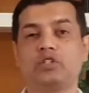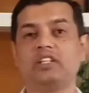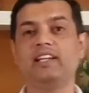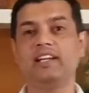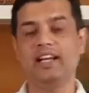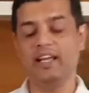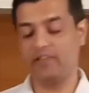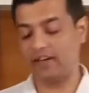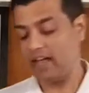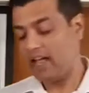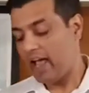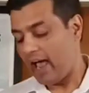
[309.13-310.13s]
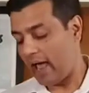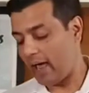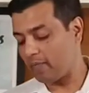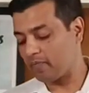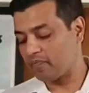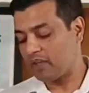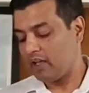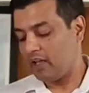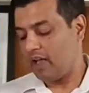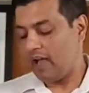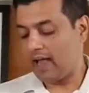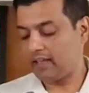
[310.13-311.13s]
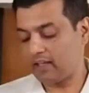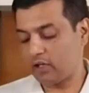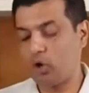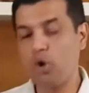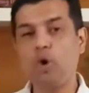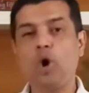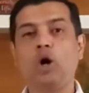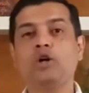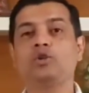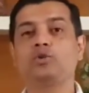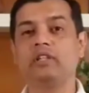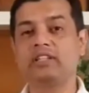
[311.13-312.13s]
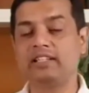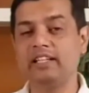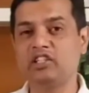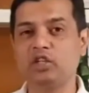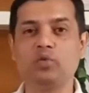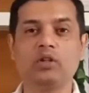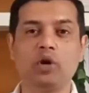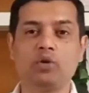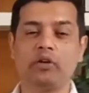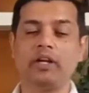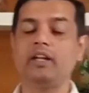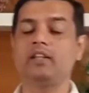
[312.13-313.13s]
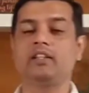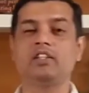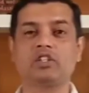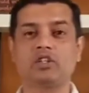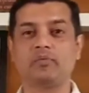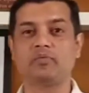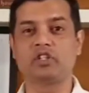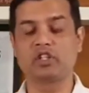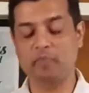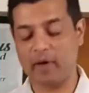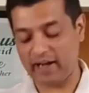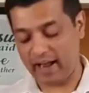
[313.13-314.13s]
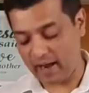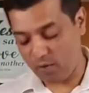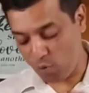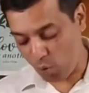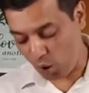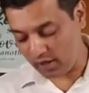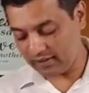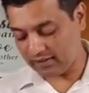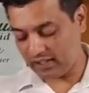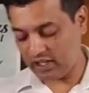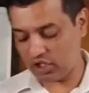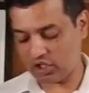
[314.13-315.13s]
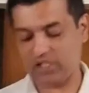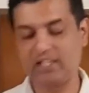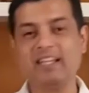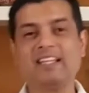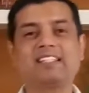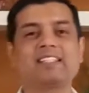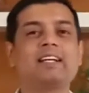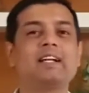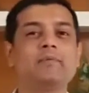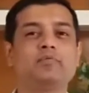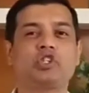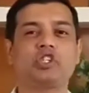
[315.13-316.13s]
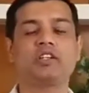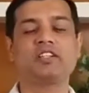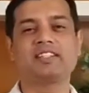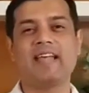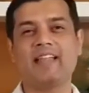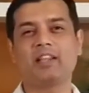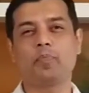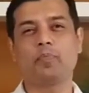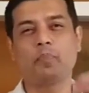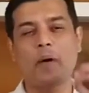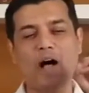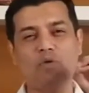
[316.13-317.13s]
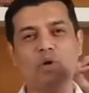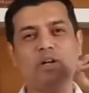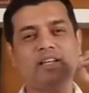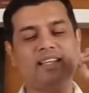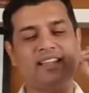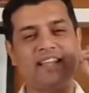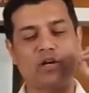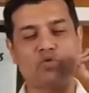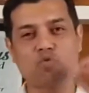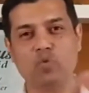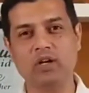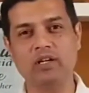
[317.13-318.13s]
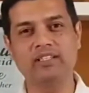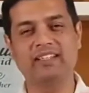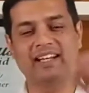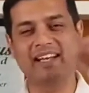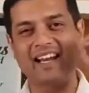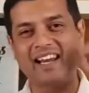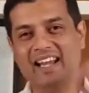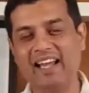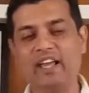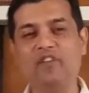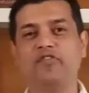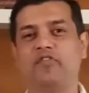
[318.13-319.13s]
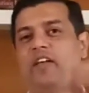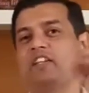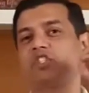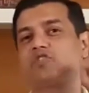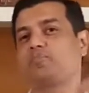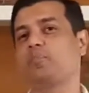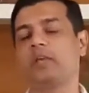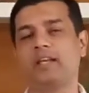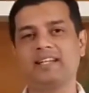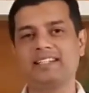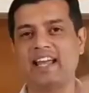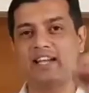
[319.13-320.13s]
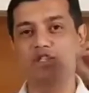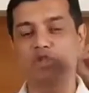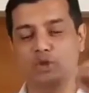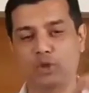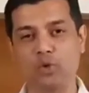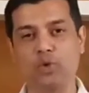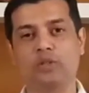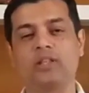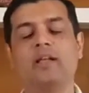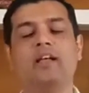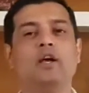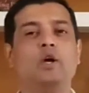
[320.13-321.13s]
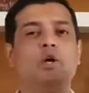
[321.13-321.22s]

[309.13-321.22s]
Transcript: 14:11. And I can go on to the teaching without reading these scriptures, but I want these scriptures and the power in that word, that life and spirit and truth,